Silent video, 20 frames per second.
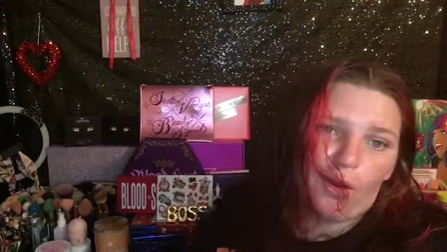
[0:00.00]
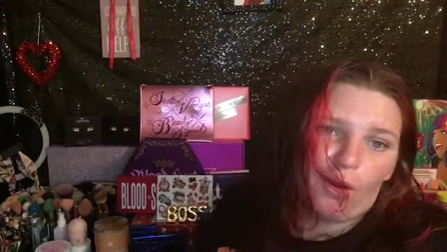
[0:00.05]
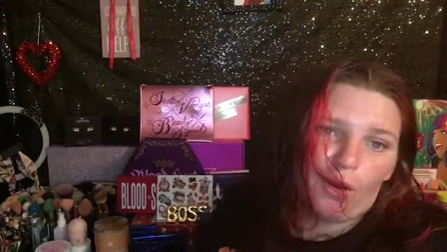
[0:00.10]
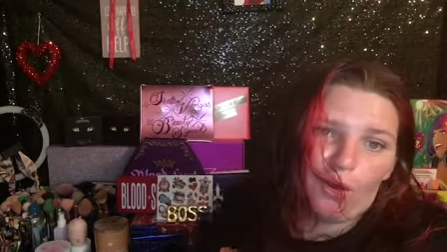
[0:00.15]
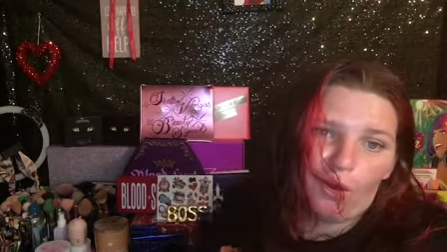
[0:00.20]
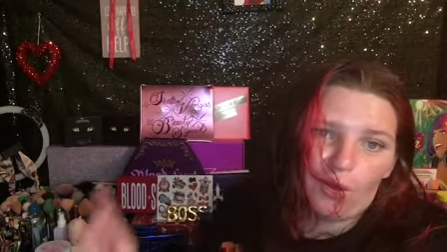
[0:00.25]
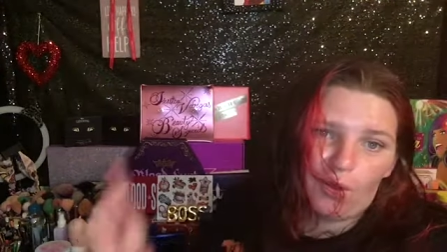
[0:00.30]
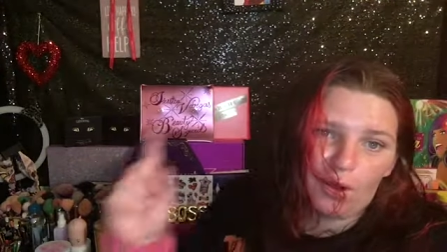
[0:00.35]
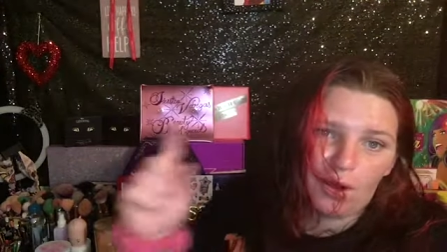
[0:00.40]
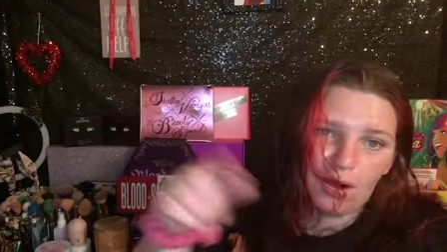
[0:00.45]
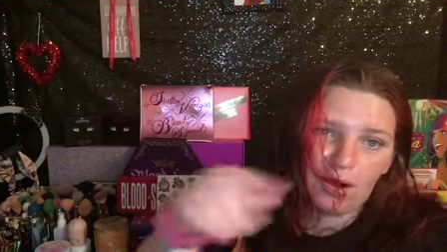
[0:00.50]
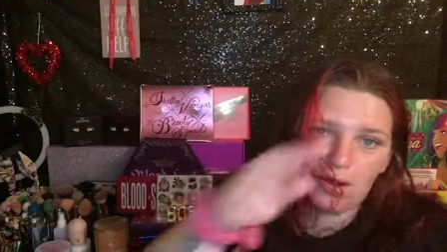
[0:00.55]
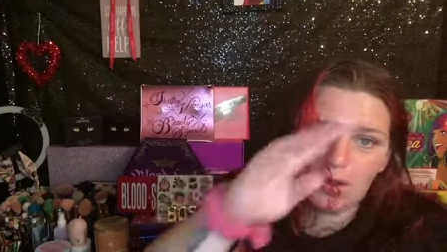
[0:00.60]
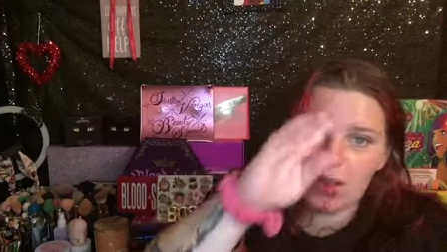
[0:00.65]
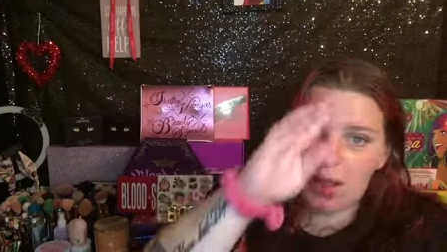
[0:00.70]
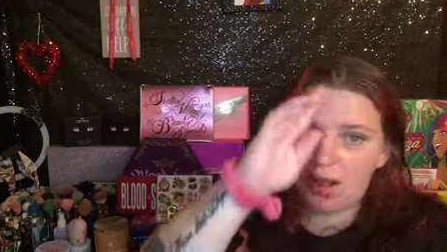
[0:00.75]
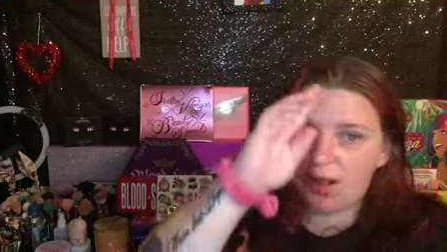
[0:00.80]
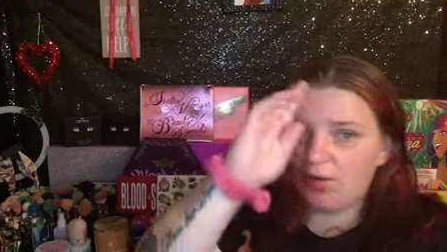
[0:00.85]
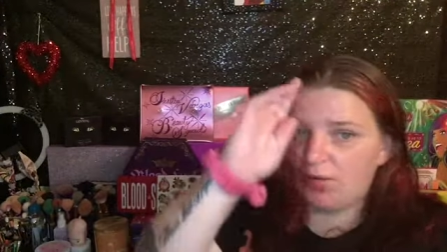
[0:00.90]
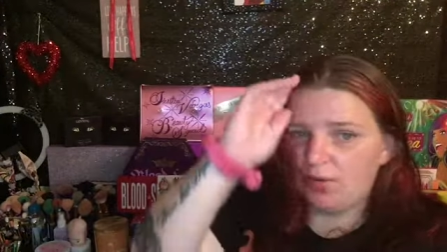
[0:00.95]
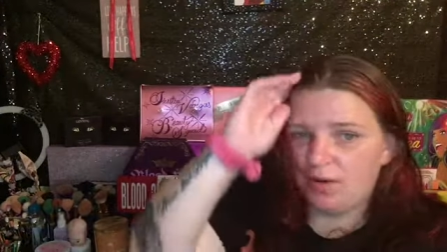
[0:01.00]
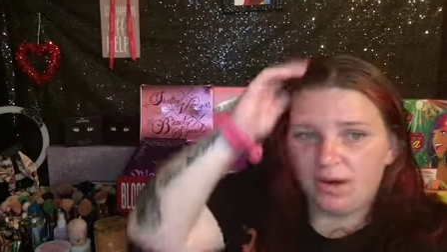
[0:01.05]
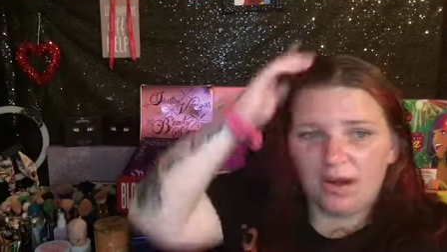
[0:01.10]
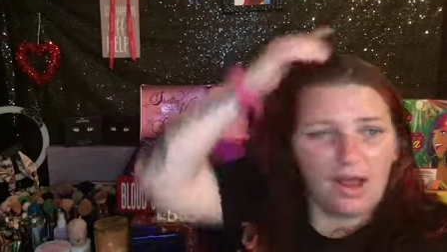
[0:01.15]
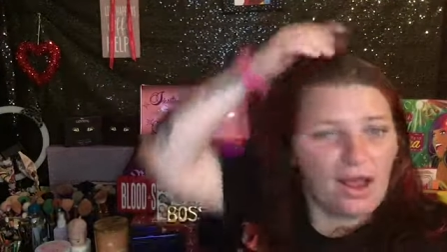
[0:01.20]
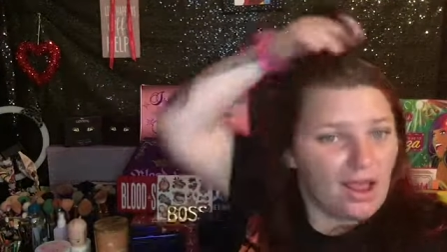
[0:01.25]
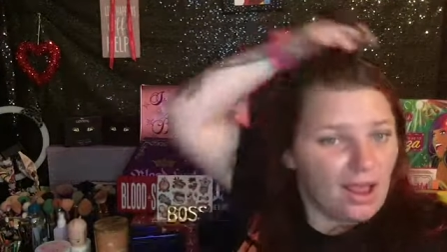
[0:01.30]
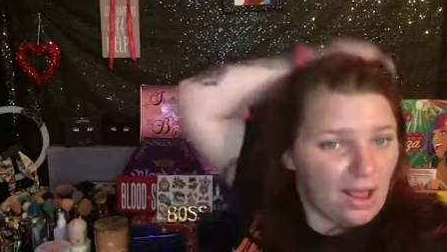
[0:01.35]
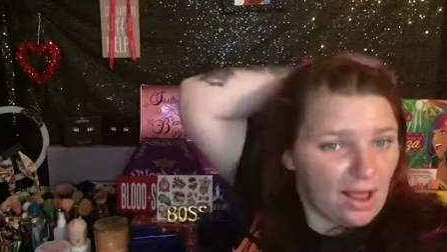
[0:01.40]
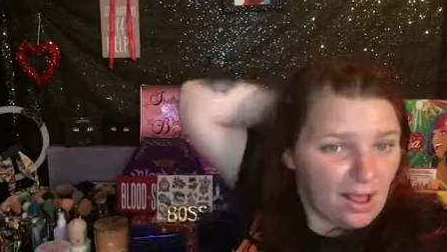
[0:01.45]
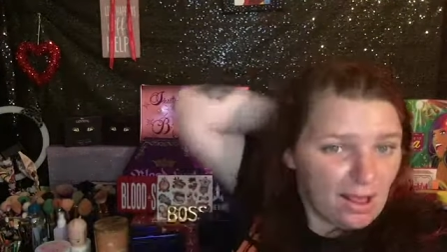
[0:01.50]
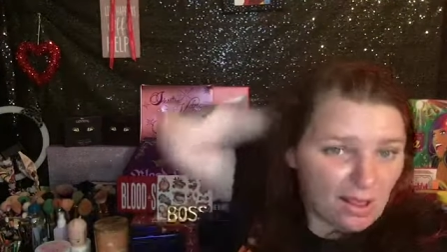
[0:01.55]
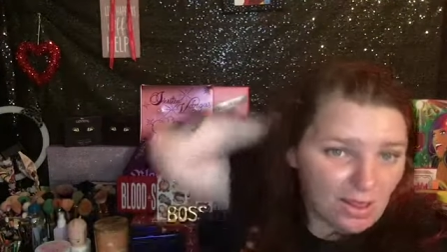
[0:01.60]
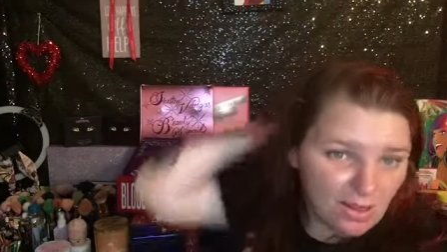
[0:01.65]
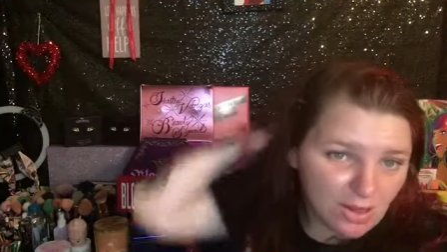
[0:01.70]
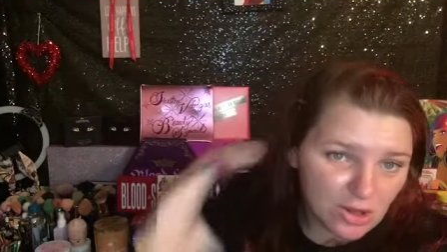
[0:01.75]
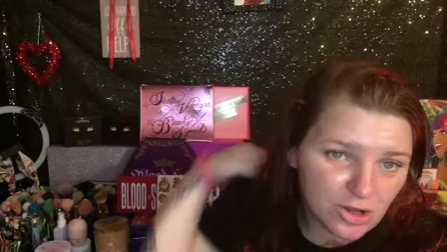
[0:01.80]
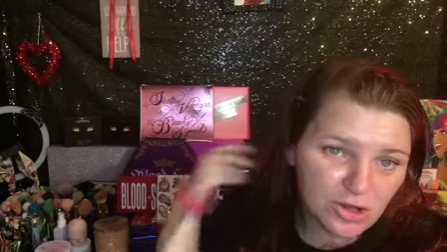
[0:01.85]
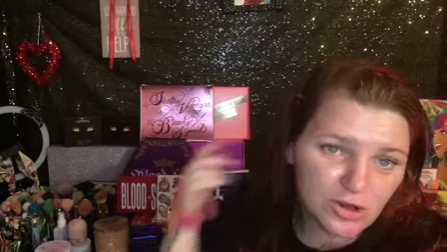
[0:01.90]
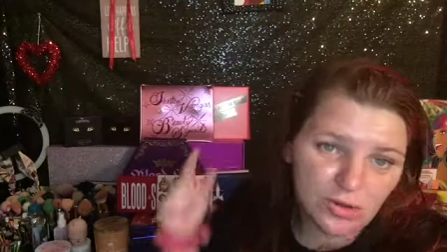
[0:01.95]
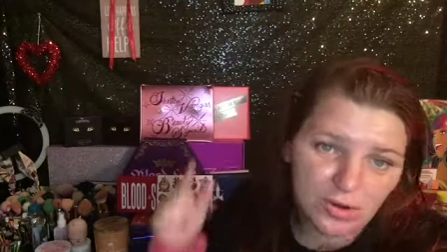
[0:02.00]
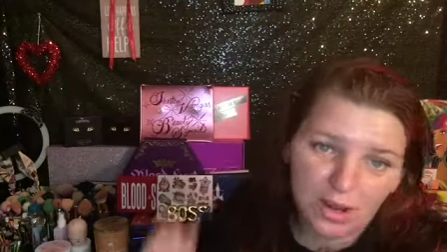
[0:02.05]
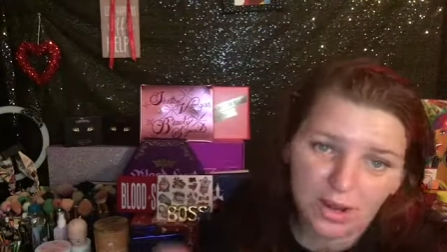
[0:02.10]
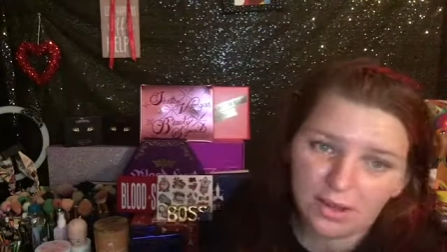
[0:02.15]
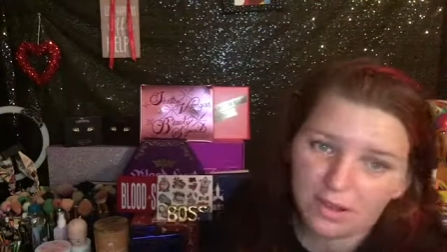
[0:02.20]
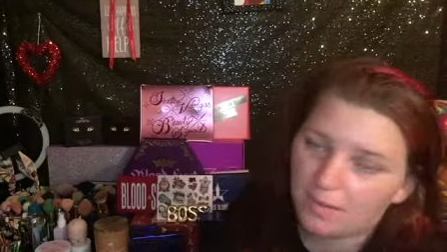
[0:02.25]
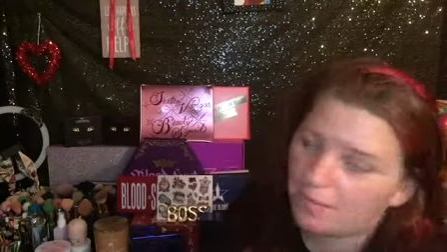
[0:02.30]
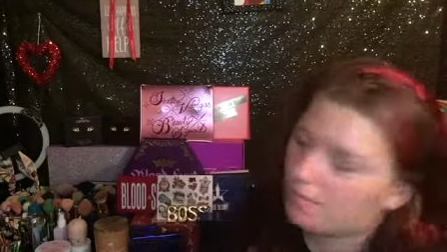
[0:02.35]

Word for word: or in that one and that you got that